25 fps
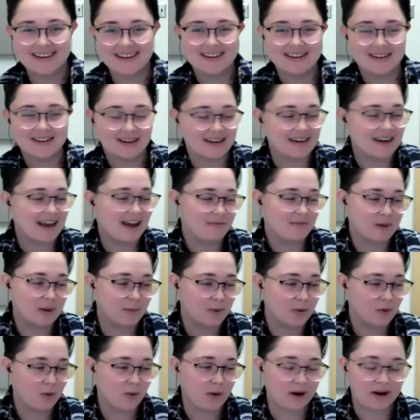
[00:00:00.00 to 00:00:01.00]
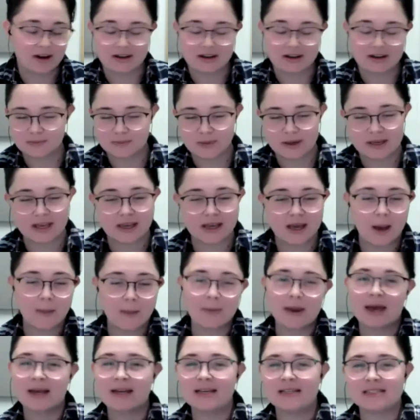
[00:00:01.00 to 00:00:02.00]
You're going to have people who are picking
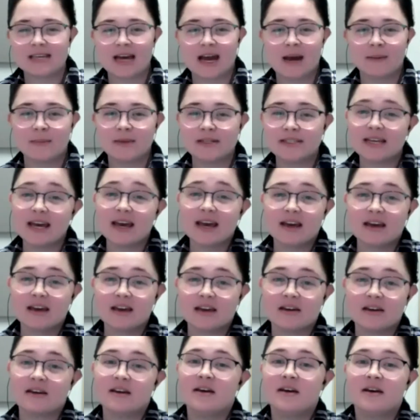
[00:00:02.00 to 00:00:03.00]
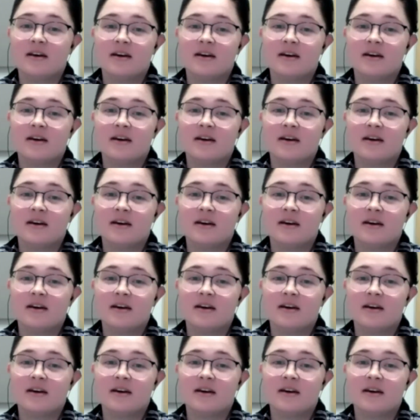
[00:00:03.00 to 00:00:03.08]
up any time of day,